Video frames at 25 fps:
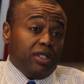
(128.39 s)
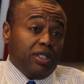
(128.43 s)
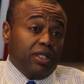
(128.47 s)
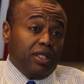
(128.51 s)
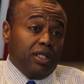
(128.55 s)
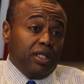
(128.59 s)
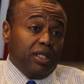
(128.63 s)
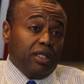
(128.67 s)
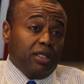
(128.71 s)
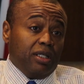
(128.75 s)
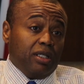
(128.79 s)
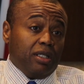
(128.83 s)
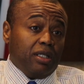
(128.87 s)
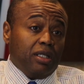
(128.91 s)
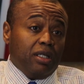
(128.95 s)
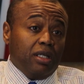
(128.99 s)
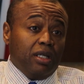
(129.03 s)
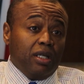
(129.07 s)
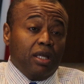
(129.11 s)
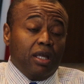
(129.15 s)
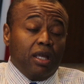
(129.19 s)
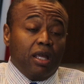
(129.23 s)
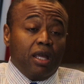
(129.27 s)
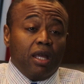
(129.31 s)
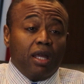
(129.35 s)
today.
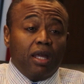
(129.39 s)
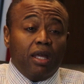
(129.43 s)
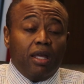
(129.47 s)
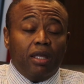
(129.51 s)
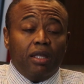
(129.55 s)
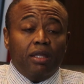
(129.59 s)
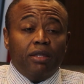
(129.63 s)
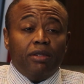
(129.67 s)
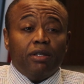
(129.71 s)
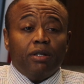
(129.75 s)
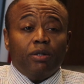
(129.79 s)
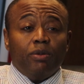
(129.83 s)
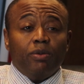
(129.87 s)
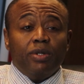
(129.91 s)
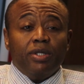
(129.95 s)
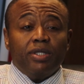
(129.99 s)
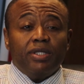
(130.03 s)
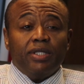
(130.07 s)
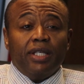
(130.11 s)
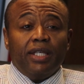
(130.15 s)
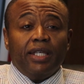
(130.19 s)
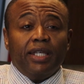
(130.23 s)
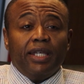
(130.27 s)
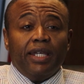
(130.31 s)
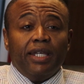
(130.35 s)
And there
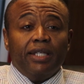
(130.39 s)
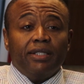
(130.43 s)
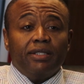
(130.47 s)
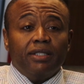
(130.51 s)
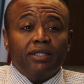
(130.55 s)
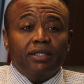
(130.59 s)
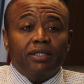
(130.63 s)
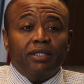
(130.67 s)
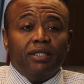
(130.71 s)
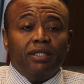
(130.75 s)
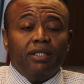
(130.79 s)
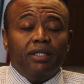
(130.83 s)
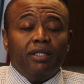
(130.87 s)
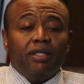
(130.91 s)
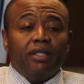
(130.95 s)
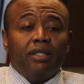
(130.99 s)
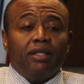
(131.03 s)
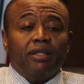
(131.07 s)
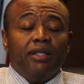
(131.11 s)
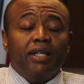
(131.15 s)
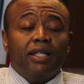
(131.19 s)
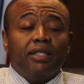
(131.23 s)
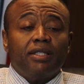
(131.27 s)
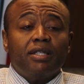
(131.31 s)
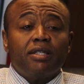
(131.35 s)
was an entity
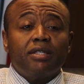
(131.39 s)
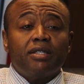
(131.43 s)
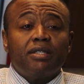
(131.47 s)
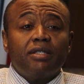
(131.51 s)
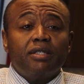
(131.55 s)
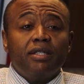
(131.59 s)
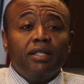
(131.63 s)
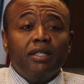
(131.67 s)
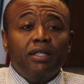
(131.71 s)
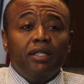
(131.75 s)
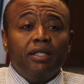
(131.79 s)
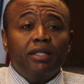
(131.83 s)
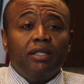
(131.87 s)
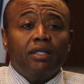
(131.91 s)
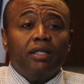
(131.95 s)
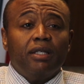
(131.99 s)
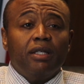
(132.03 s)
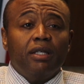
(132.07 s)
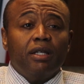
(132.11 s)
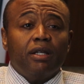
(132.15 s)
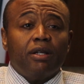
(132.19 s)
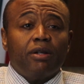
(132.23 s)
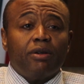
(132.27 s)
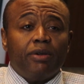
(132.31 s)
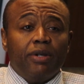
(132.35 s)
that the city
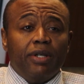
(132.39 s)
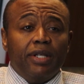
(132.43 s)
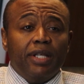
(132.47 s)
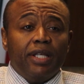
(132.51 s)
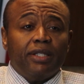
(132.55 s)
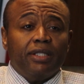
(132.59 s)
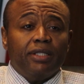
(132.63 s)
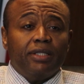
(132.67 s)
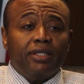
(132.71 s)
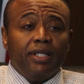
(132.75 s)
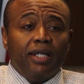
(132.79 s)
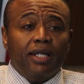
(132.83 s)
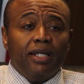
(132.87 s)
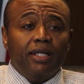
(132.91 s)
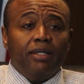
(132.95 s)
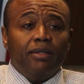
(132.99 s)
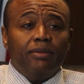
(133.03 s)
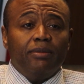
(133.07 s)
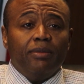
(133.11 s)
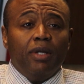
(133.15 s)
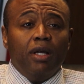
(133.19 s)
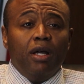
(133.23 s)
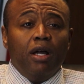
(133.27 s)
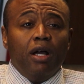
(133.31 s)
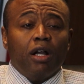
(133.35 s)
created at the time
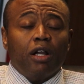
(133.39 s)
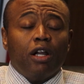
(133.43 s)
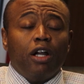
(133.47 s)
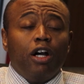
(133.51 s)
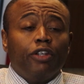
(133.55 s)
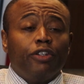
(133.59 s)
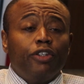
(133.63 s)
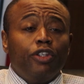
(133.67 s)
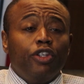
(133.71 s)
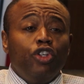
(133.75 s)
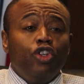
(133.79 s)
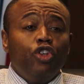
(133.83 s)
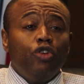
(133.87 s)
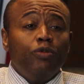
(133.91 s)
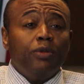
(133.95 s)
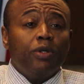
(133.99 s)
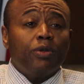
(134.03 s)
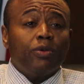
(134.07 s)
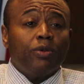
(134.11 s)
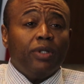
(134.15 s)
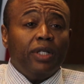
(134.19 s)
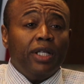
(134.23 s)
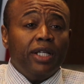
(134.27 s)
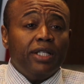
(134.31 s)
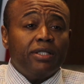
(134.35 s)
called the
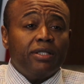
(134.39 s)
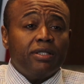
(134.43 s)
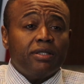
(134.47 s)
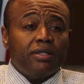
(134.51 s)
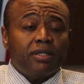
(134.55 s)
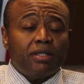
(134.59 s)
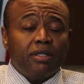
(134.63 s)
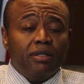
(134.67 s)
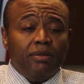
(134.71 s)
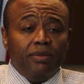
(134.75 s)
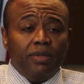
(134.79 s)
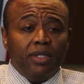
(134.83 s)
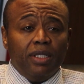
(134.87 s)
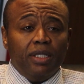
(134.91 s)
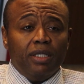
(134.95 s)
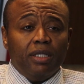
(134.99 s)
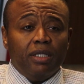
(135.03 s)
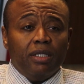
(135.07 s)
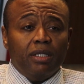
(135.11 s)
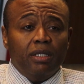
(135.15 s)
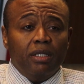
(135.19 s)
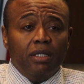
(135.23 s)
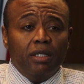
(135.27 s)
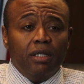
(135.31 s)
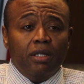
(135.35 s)
Human Relations
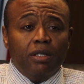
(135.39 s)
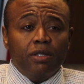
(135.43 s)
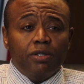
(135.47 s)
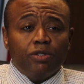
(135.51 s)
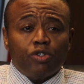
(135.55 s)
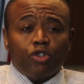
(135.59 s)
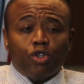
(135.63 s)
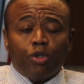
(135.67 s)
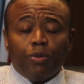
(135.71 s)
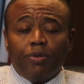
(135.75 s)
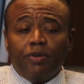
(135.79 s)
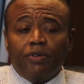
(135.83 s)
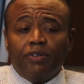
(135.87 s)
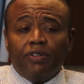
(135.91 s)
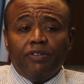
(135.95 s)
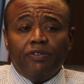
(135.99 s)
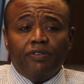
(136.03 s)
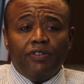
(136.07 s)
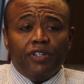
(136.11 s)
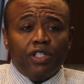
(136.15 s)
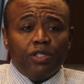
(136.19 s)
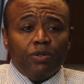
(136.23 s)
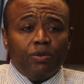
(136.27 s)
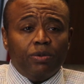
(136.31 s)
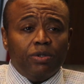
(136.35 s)
Committee. It's a group of
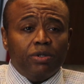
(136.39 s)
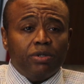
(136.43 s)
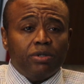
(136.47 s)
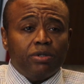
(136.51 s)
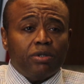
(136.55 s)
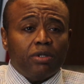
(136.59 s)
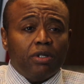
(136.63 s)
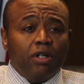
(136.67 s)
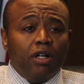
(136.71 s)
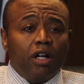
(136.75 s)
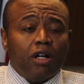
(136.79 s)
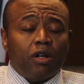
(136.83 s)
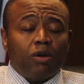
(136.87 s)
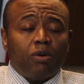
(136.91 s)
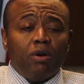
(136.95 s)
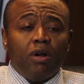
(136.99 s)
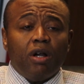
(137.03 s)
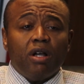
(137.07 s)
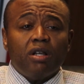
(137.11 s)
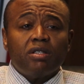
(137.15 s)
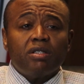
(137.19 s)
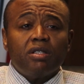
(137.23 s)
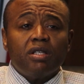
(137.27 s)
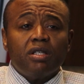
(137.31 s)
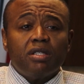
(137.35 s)
individuals
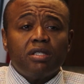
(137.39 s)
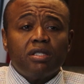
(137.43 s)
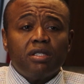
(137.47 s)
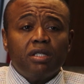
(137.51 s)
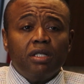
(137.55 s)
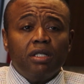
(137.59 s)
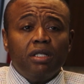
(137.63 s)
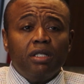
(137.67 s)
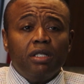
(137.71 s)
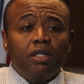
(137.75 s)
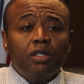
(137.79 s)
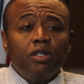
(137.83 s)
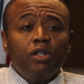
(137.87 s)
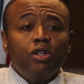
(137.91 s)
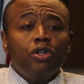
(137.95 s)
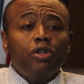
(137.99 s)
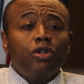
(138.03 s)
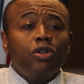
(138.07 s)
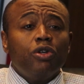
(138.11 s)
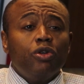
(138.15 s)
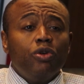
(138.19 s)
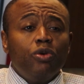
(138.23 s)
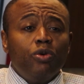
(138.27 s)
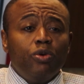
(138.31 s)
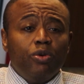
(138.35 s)
across the city
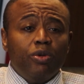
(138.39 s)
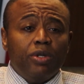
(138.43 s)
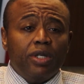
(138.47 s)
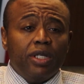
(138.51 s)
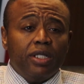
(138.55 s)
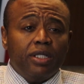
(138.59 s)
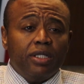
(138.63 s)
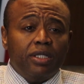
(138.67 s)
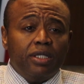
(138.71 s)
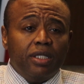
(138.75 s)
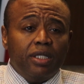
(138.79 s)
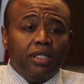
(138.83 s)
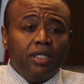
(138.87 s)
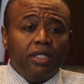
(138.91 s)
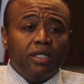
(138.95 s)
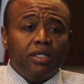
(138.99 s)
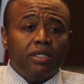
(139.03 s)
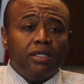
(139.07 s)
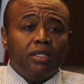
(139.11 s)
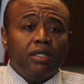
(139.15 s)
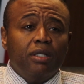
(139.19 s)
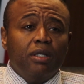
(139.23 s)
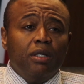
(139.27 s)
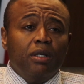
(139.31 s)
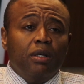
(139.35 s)
whose
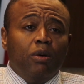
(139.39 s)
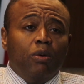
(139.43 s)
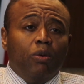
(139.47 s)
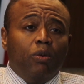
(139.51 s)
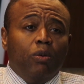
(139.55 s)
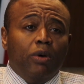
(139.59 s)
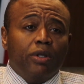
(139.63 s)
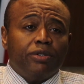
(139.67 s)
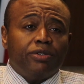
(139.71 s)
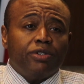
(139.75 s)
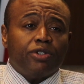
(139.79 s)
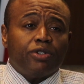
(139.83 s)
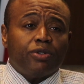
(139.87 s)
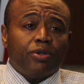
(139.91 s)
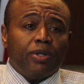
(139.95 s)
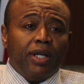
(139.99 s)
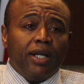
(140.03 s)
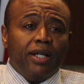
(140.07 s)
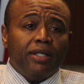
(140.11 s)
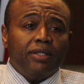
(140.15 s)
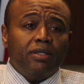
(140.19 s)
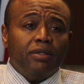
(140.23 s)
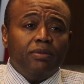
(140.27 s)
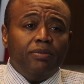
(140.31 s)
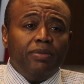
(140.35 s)
intent was to
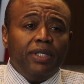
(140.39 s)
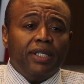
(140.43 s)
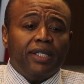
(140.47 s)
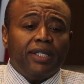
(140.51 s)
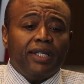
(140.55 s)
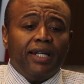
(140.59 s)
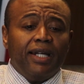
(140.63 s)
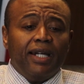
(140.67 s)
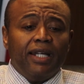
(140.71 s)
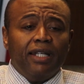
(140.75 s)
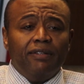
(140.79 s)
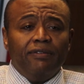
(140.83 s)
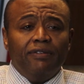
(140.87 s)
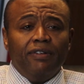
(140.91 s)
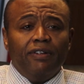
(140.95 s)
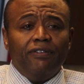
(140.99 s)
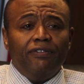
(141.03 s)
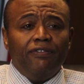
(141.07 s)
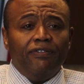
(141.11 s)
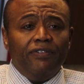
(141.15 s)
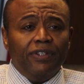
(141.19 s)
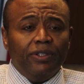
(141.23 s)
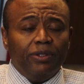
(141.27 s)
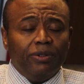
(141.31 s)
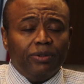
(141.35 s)
try to be kind of a
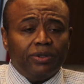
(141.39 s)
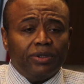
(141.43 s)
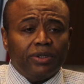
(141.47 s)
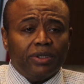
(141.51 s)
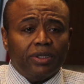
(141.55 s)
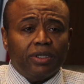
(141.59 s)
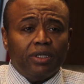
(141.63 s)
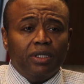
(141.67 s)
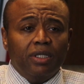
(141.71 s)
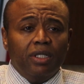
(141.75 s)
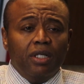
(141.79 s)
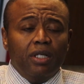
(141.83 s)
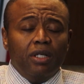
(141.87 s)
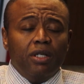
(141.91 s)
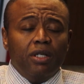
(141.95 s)
filter